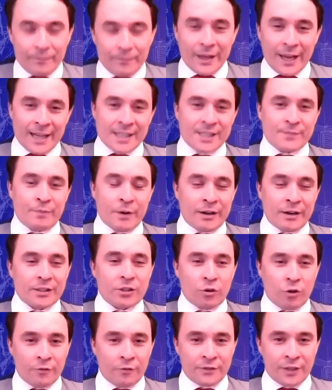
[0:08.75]

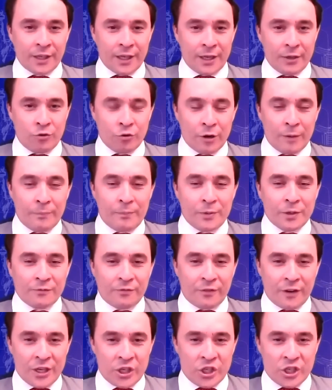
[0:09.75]
expert of the European
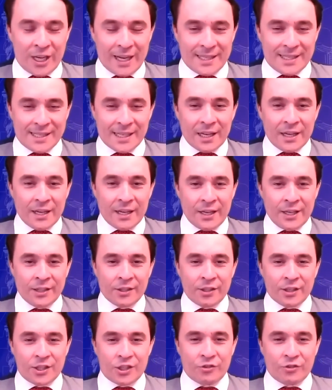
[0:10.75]
franchise
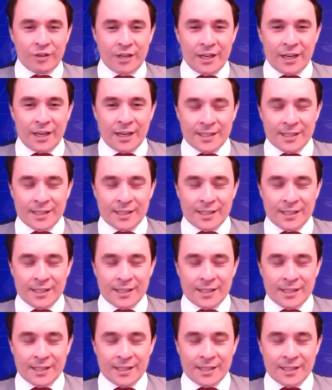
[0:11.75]
industry.